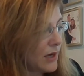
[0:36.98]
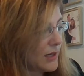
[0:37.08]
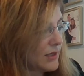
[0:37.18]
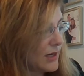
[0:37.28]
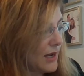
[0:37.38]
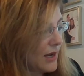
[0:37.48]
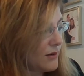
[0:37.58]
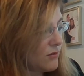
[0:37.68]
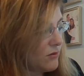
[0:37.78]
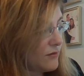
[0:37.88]
at an
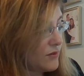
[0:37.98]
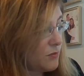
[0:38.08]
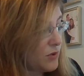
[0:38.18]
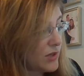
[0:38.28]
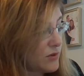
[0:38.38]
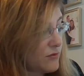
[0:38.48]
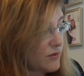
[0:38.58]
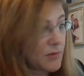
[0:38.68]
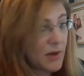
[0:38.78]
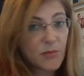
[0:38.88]
angle of depression.
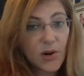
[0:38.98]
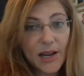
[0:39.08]
Remember,